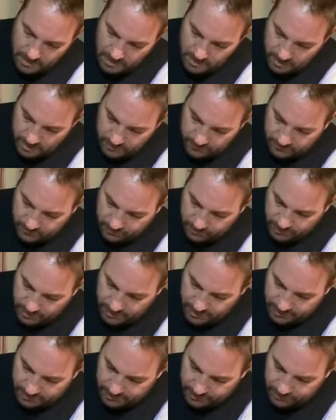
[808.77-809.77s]
This is really
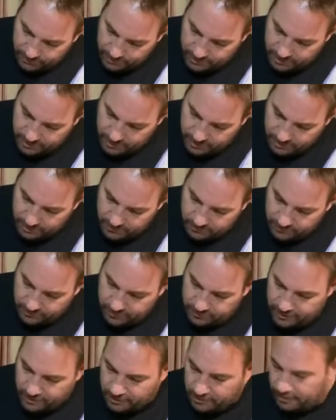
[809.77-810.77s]
like a Greek yogurt, so it's
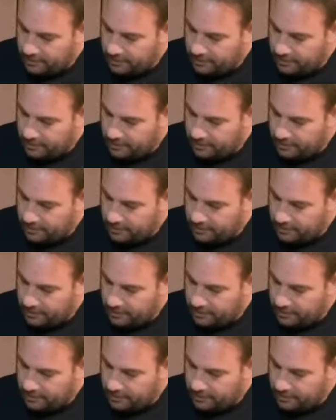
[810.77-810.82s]
thick.